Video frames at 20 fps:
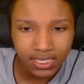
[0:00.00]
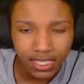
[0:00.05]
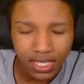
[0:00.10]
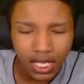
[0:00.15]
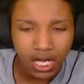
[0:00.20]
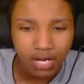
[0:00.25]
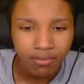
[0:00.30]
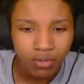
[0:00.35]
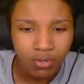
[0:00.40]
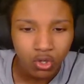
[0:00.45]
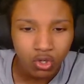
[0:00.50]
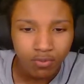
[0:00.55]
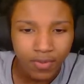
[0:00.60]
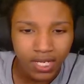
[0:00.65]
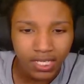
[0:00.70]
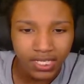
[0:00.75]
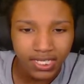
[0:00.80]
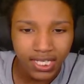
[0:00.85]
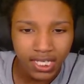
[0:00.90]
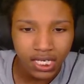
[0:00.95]
I broke my
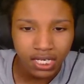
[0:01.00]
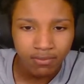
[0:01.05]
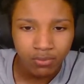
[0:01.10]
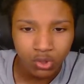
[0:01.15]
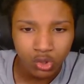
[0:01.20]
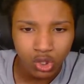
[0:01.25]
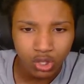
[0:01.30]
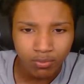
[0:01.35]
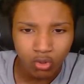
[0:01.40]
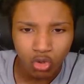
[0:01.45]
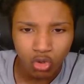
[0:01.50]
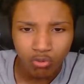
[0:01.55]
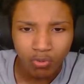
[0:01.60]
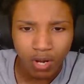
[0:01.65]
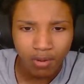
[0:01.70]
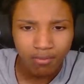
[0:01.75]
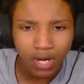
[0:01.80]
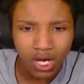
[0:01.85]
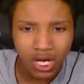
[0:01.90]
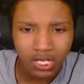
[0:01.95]
camera. I broke my
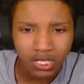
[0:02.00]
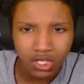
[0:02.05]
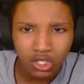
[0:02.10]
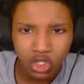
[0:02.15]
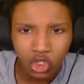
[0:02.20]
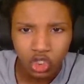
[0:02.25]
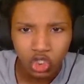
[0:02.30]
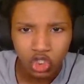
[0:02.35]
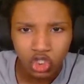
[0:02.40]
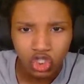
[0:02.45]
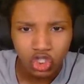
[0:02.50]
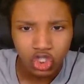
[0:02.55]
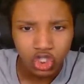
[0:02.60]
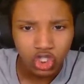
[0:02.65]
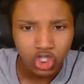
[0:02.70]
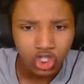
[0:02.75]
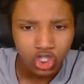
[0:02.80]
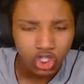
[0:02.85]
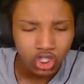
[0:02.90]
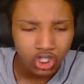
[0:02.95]
monitor.
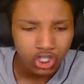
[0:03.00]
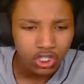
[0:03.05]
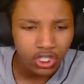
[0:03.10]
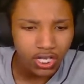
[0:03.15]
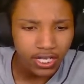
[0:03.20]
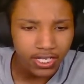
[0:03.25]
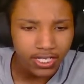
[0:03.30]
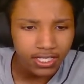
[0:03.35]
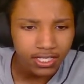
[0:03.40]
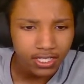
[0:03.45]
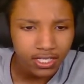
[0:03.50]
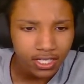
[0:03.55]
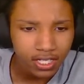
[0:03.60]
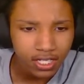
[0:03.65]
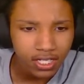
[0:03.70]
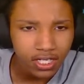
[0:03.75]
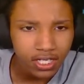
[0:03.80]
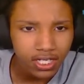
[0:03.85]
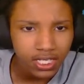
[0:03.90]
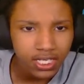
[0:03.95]
Like,
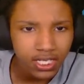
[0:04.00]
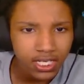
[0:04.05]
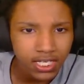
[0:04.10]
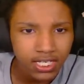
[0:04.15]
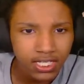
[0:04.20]
and